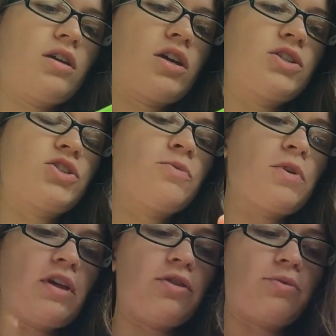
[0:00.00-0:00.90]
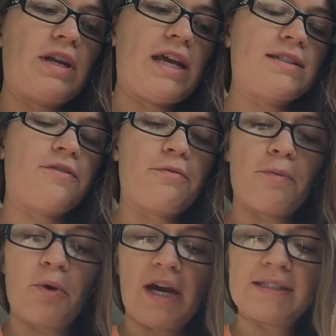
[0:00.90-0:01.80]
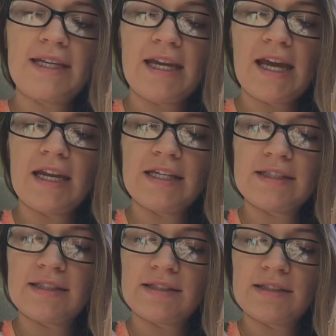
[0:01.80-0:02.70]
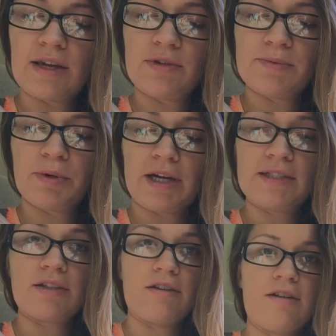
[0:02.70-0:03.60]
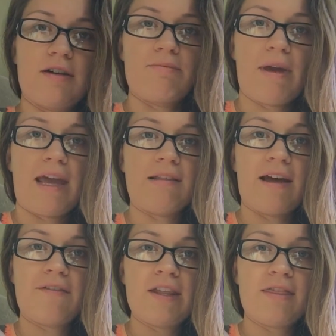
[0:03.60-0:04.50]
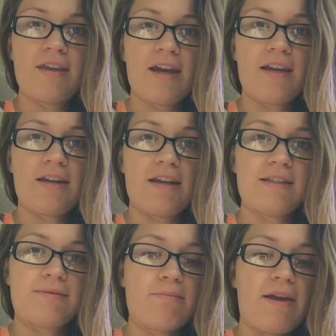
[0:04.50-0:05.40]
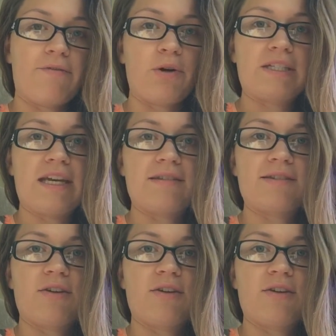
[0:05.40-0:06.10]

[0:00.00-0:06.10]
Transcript: consume within 3 days of the press date, and it was pressed on May 11th, and it's May 14th,